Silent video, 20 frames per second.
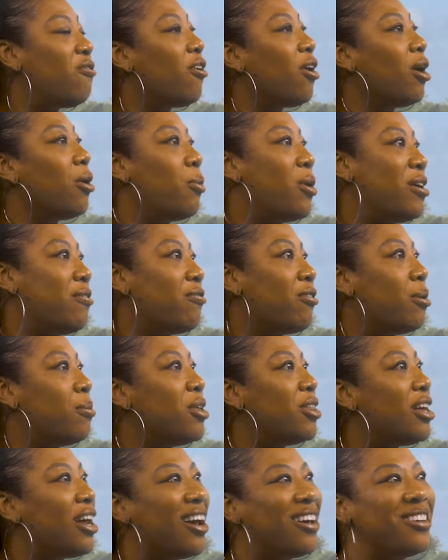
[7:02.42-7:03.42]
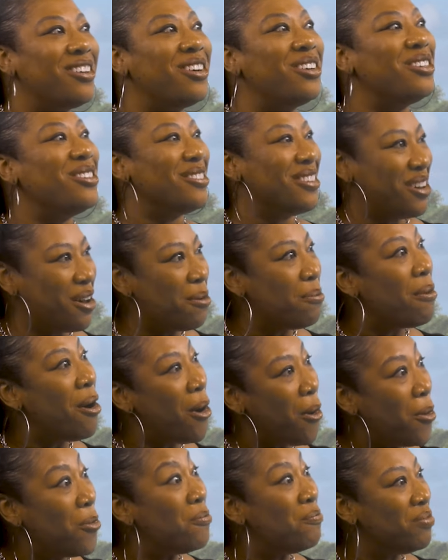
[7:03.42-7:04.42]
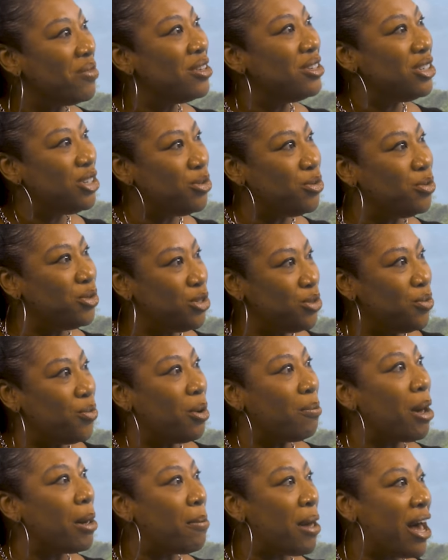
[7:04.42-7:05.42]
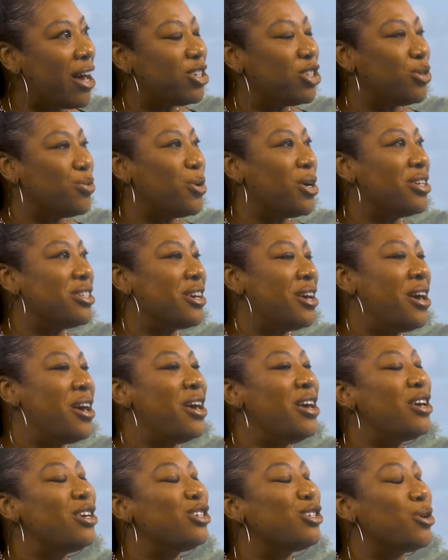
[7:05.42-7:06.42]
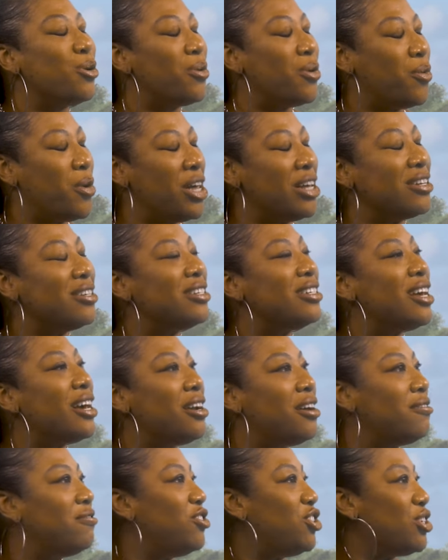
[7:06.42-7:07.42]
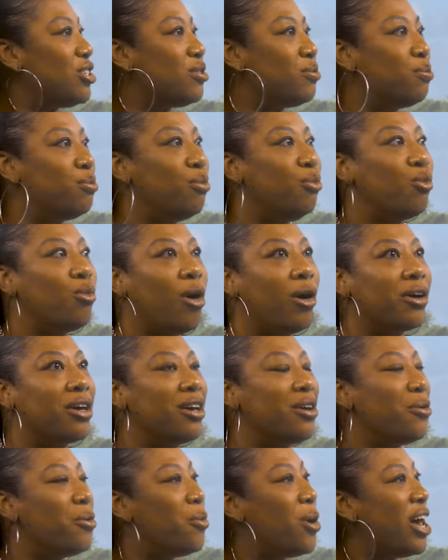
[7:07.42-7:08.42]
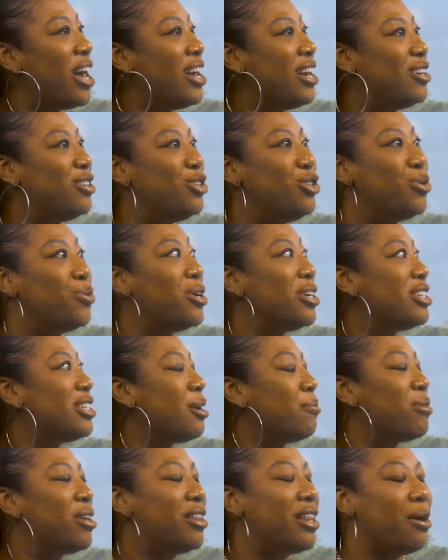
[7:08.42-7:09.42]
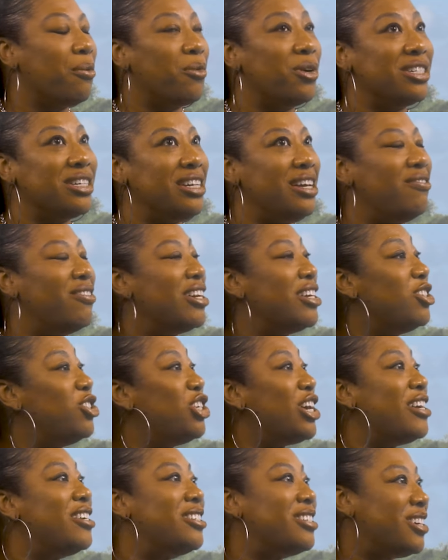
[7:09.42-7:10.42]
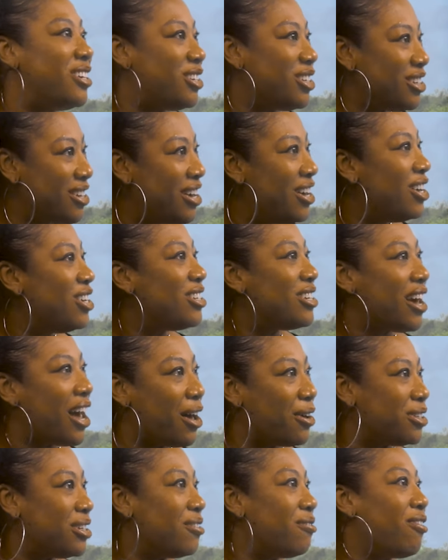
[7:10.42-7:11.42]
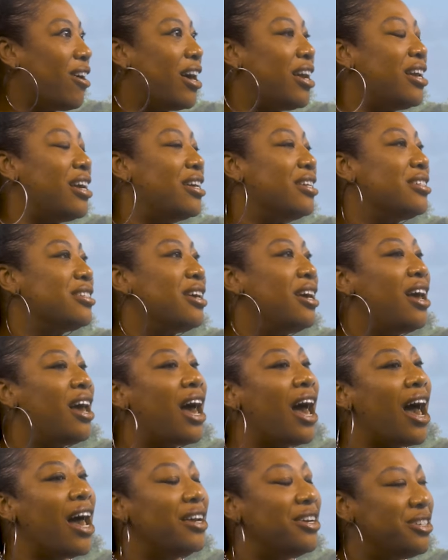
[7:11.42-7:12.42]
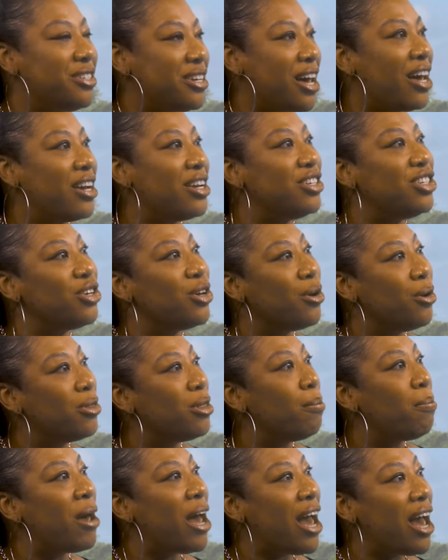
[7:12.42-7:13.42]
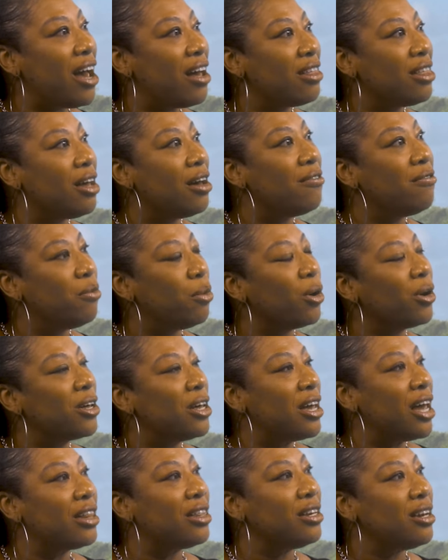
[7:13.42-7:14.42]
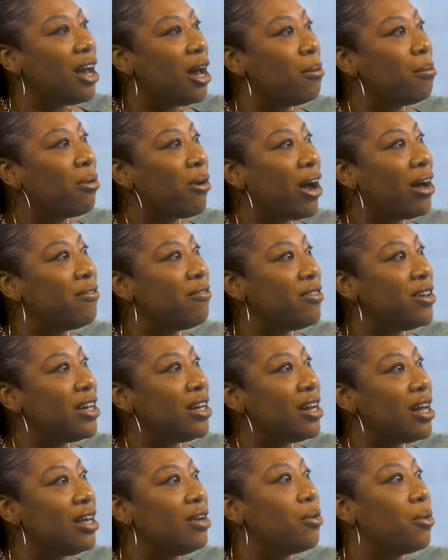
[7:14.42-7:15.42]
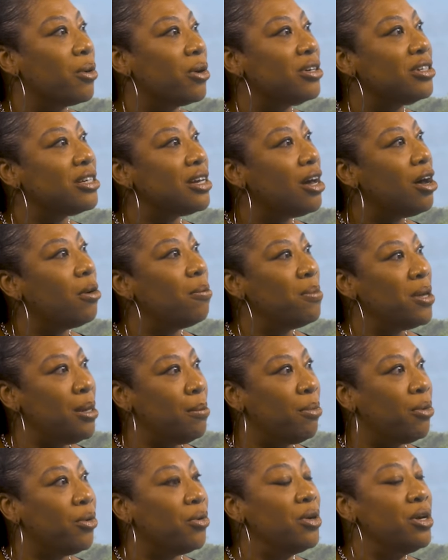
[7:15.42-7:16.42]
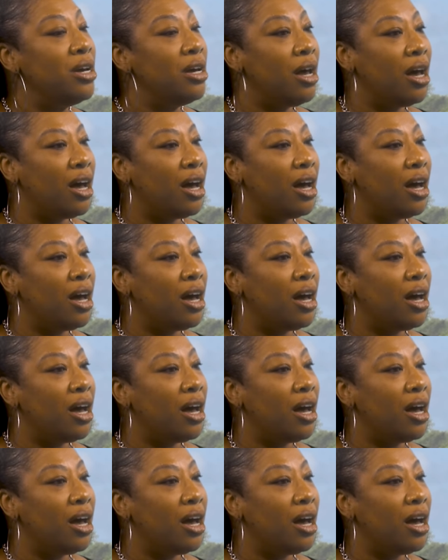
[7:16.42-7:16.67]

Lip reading: far away from it that I couldn't come home to what my passion was. So instead of just walking away and doing something that wasn't even adjacent to housing finance, I decided to go the path of working at the nonprofit in order to help people